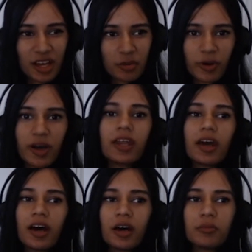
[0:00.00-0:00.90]
but
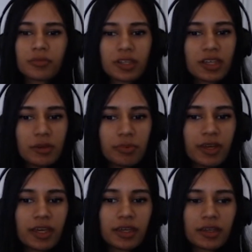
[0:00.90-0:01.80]

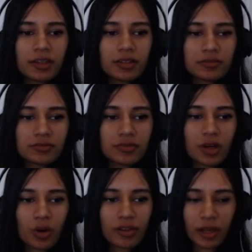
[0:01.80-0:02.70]
keeping
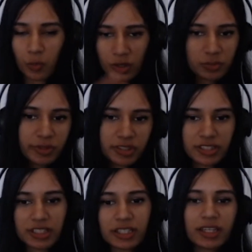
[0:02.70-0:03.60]
like world
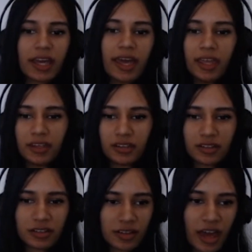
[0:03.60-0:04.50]
building and
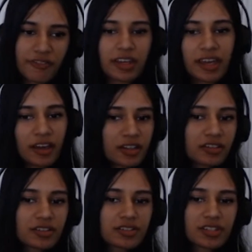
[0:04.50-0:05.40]
having
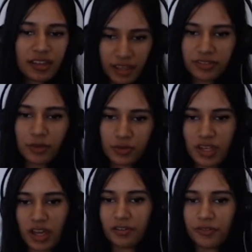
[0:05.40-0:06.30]
characters, I like those kind of